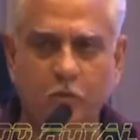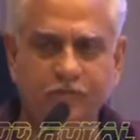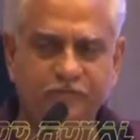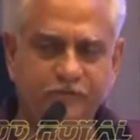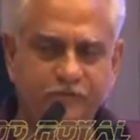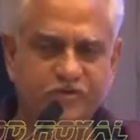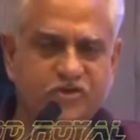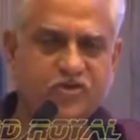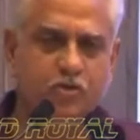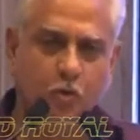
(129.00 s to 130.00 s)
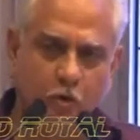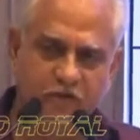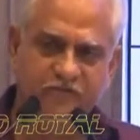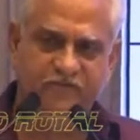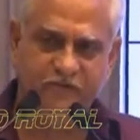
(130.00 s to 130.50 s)
of uh,
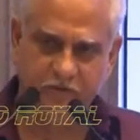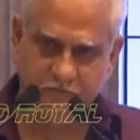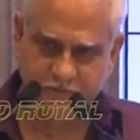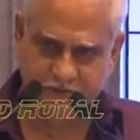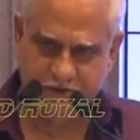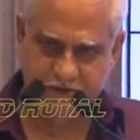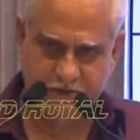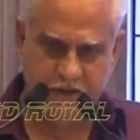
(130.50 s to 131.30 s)
restored films